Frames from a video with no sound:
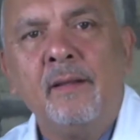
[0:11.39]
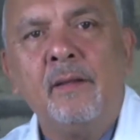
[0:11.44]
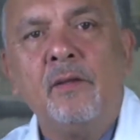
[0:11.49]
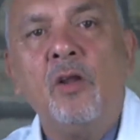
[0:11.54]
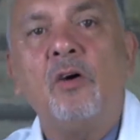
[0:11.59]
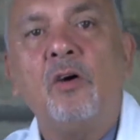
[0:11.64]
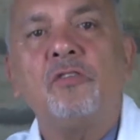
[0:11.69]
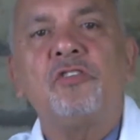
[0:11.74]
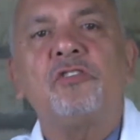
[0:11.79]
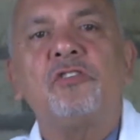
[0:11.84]

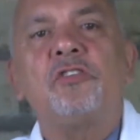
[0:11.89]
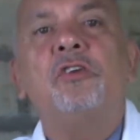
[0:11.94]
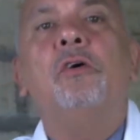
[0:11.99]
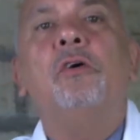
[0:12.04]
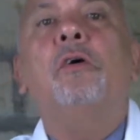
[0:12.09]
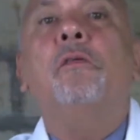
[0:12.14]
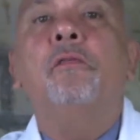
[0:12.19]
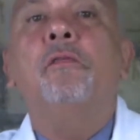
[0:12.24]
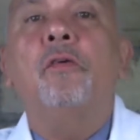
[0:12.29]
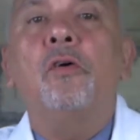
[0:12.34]
Not just
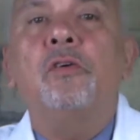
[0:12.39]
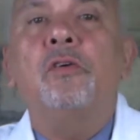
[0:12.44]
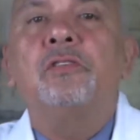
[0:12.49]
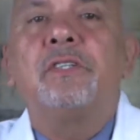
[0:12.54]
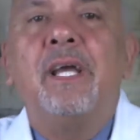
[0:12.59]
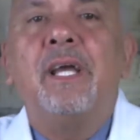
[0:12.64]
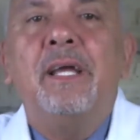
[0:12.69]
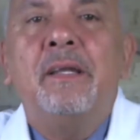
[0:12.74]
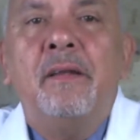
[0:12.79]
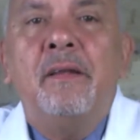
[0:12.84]
your
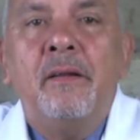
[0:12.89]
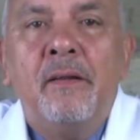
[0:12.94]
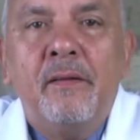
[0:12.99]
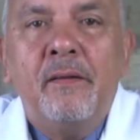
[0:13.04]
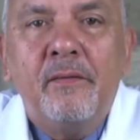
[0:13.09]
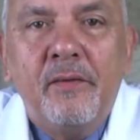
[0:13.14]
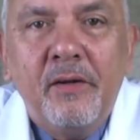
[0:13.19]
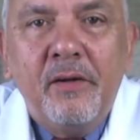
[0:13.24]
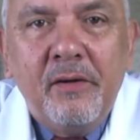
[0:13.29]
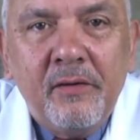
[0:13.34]
foreskin,
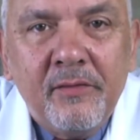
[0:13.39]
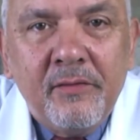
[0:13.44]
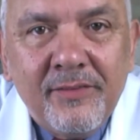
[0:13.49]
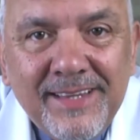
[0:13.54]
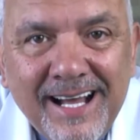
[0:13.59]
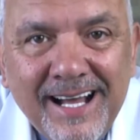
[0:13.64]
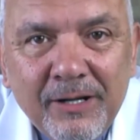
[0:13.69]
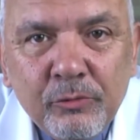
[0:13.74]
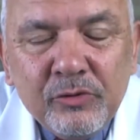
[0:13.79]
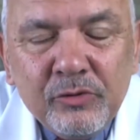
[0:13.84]
there are
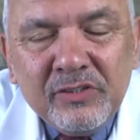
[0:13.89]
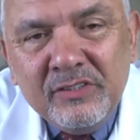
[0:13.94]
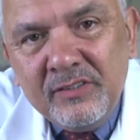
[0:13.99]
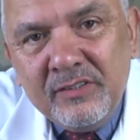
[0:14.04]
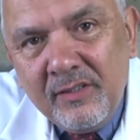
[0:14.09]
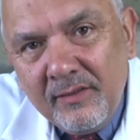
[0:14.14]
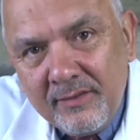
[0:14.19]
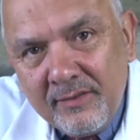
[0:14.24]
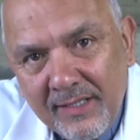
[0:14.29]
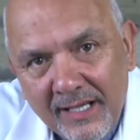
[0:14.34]
thousands
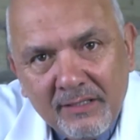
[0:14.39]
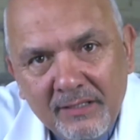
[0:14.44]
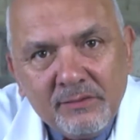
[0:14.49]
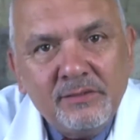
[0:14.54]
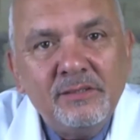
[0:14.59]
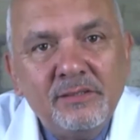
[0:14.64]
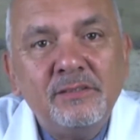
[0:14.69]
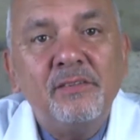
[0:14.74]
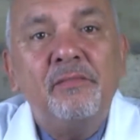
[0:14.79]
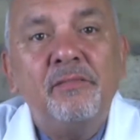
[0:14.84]
and
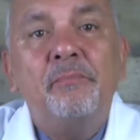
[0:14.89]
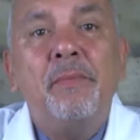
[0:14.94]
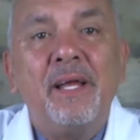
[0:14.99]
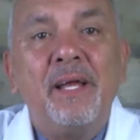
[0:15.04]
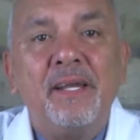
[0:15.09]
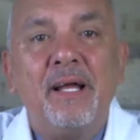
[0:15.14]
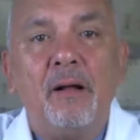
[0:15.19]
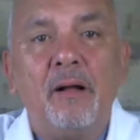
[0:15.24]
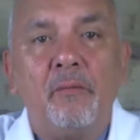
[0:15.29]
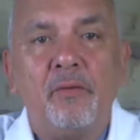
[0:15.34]
thousands of
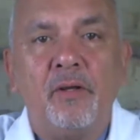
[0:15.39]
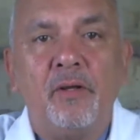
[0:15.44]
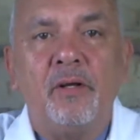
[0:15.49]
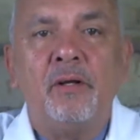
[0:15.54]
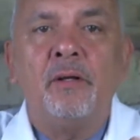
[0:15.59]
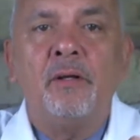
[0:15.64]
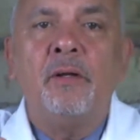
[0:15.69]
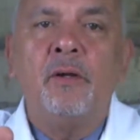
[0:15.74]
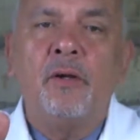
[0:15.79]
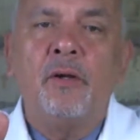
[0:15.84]
men out
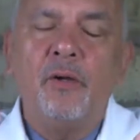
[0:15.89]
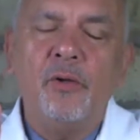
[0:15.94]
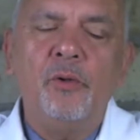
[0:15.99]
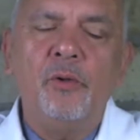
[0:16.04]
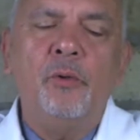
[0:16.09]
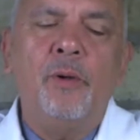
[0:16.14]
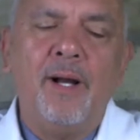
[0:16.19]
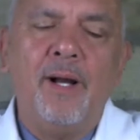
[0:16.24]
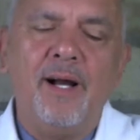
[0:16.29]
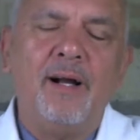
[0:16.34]
there
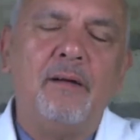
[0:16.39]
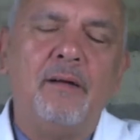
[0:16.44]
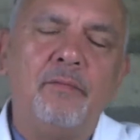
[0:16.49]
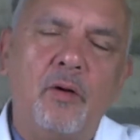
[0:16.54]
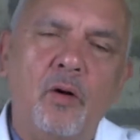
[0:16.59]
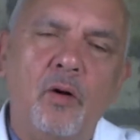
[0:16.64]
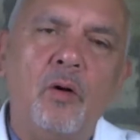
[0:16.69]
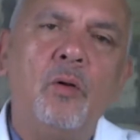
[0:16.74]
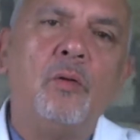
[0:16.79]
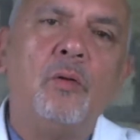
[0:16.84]
who have
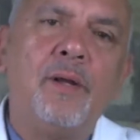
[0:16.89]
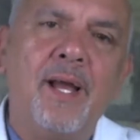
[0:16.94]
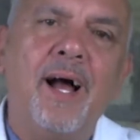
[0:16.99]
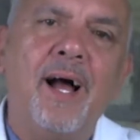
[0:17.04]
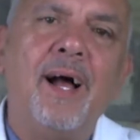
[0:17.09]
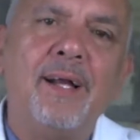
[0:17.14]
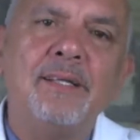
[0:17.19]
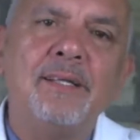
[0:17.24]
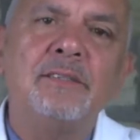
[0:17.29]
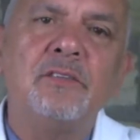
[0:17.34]
all
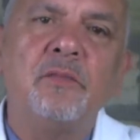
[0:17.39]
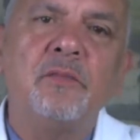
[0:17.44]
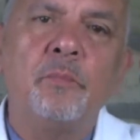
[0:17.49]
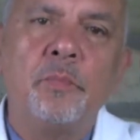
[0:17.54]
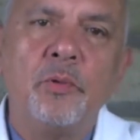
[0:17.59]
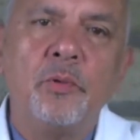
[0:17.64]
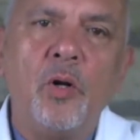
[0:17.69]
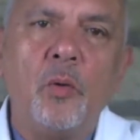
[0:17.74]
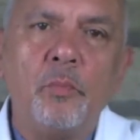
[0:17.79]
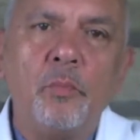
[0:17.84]
kinds of
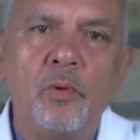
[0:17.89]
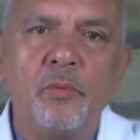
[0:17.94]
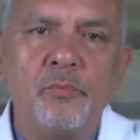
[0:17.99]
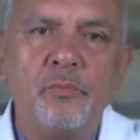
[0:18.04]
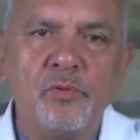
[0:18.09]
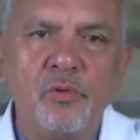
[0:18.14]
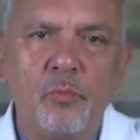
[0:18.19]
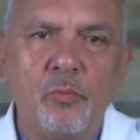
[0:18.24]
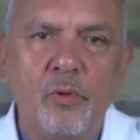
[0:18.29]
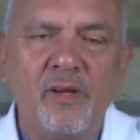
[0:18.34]

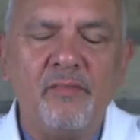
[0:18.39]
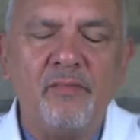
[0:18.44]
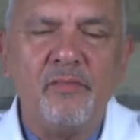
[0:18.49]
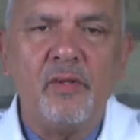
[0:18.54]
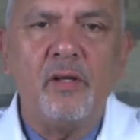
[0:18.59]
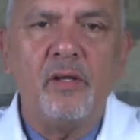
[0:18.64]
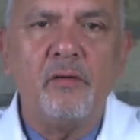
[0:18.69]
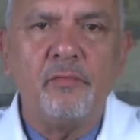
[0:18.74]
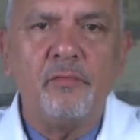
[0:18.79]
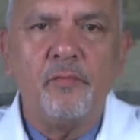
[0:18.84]
problems with
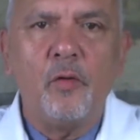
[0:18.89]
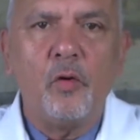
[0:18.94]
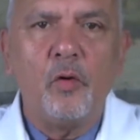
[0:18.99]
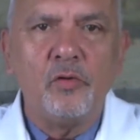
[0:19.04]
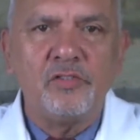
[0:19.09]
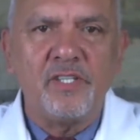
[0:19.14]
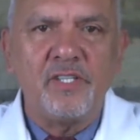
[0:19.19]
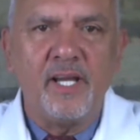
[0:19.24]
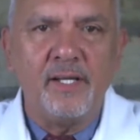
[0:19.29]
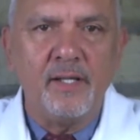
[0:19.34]
their
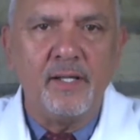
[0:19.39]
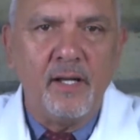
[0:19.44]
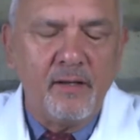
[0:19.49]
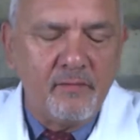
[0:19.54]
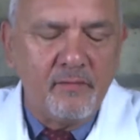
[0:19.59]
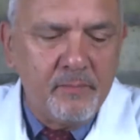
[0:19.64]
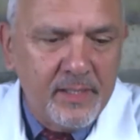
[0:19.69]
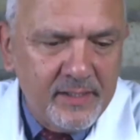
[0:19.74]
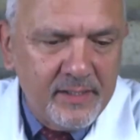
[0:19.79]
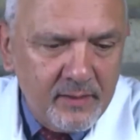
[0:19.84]
foreskin, and
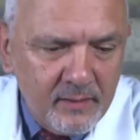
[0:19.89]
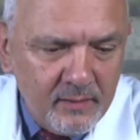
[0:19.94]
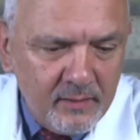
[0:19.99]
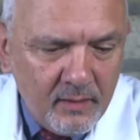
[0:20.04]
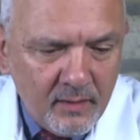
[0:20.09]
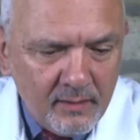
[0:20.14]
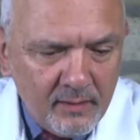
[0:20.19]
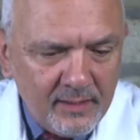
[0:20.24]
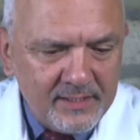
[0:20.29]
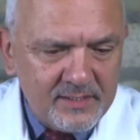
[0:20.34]
I've made
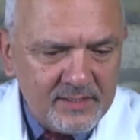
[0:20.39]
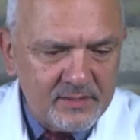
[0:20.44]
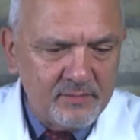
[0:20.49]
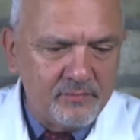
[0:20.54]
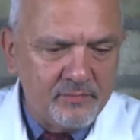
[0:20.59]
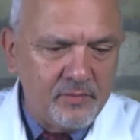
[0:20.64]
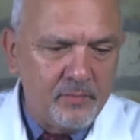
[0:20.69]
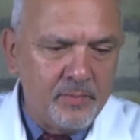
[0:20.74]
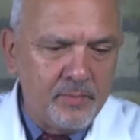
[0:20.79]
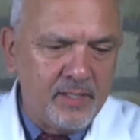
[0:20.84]
a list
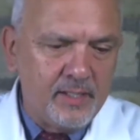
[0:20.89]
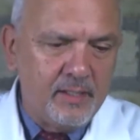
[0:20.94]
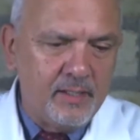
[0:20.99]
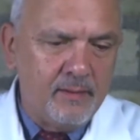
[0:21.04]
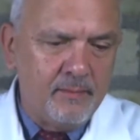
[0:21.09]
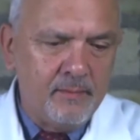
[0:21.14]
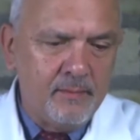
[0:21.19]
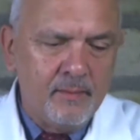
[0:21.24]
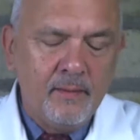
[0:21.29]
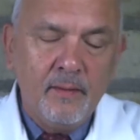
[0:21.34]
of them here.
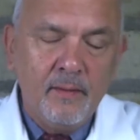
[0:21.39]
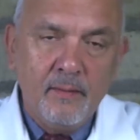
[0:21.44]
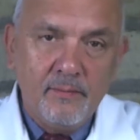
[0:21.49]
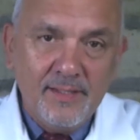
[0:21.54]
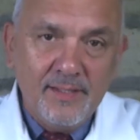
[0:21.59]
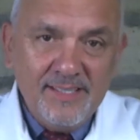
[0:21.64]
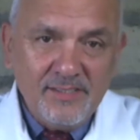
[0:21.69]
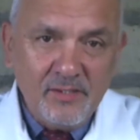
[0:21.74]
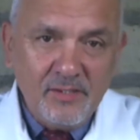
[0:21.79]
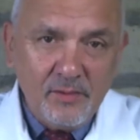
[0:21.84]

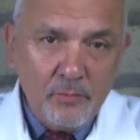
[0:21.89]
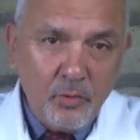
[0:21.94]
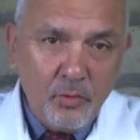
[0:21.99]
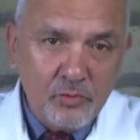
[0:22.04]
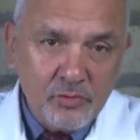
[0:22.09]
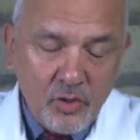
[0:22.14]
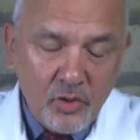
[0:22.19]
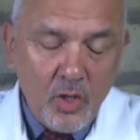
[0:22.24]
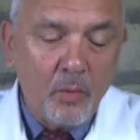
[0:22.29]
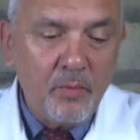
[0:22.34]
These are the
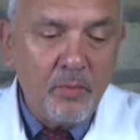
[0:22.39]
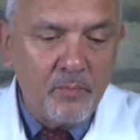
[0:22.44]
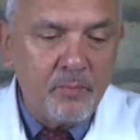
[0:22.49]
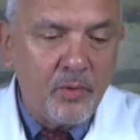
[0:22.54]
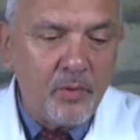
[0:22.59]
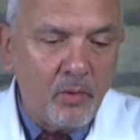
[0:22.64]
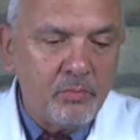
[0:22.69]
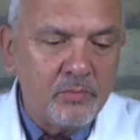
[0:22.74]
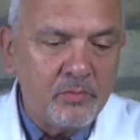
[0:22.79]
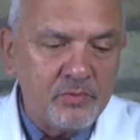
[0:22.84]
most common
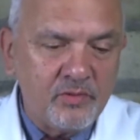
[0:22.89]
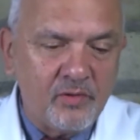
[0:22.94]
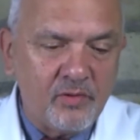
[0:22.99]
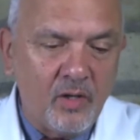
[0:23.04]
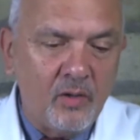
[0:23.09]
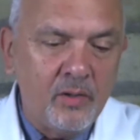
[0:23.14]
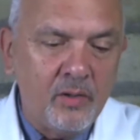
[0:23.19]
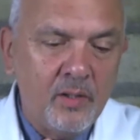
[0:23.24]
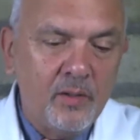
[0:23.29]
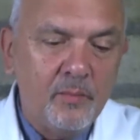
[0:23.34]
problems you've
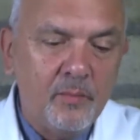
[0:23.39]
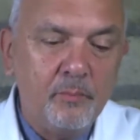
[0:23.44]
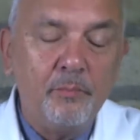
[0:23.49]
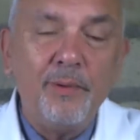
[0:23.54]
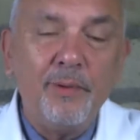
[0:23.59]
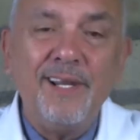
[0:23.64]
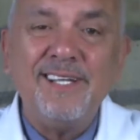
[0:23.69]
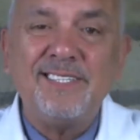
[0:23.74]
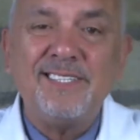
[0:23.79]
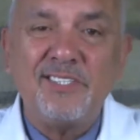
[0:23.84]
got.
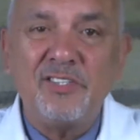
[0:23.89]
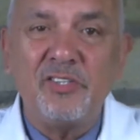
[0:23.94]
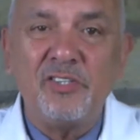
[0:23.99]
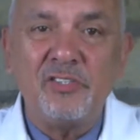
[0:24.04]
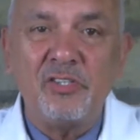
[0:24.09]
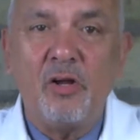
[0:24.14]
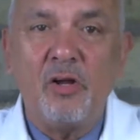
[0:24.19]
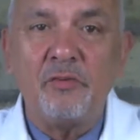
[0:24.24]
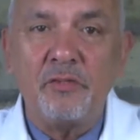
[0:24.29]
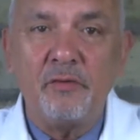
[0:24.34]

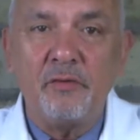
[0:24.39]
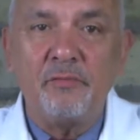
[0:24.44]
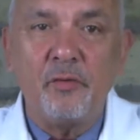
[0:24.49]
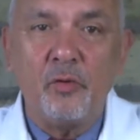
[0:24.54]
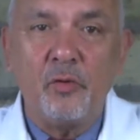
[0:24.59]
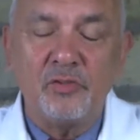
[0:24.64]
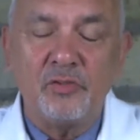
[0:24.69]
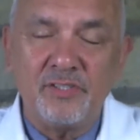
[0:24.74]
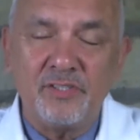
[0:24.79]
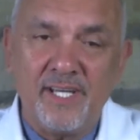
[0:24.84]
Blisters on your
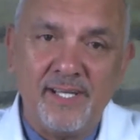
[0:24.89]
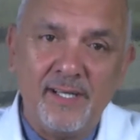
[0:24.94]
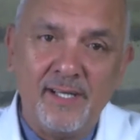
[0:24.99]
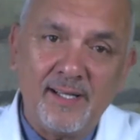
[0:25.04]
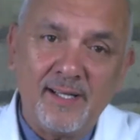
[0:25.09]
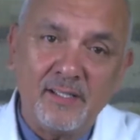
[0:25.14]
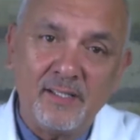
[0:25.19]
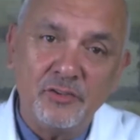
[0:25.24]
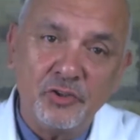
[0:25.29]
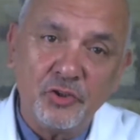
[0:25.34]
foreskin. I
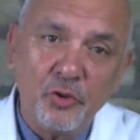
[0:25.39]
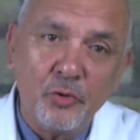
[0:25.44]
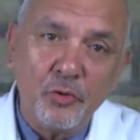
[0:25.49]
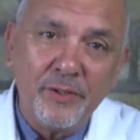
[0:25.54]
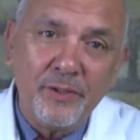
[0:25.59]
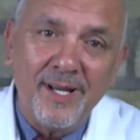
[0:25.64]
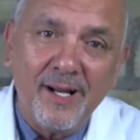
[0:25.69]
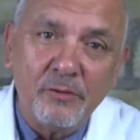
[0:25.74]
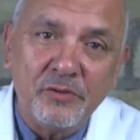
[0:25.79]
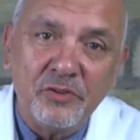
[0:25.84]
can show
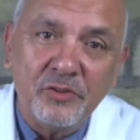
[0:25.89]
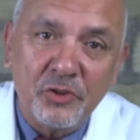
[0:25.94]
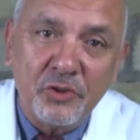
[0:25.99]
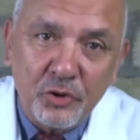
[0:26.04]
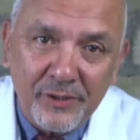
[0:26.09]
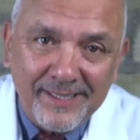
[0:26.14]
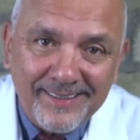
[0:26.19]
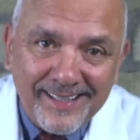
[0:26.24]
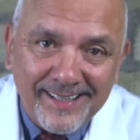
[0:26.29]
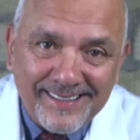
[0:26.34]
you how to
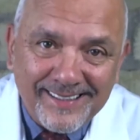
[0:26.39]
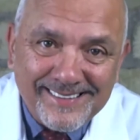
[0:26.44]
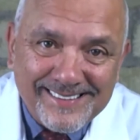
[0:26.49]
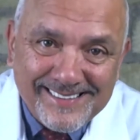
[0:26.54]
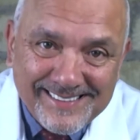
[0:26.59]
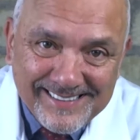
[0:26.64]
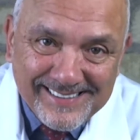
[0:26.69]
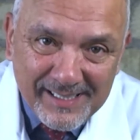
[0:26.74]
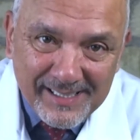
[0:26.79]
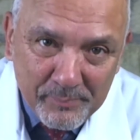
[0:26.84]
treat that
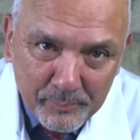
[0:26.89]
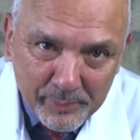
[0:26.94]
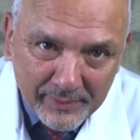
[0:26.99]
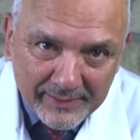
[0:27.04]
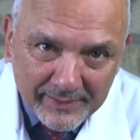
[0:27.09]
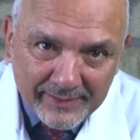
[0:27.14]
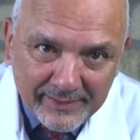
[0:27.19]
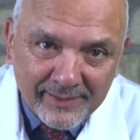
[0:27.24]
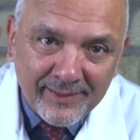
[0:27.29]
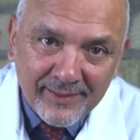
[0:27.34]

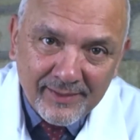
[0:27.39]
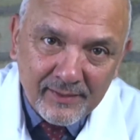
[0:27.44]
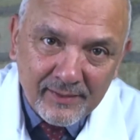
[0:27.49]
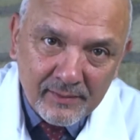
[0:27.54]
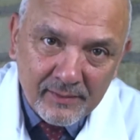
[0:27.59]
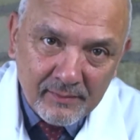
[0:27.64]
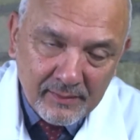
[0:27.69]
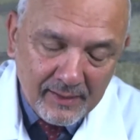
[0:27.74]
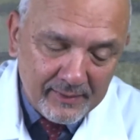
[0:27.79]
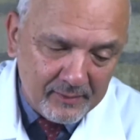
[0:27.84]
simply.
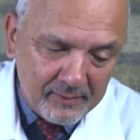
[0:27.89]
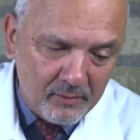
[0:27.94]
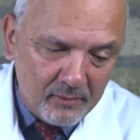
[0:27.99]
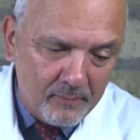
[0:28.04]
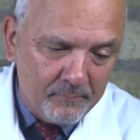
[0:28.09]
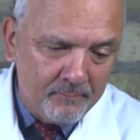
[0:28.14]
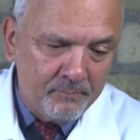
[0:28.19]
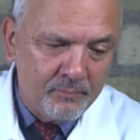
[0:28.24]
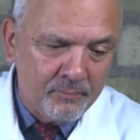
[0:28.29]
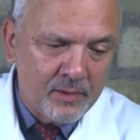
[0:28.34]
Hang on.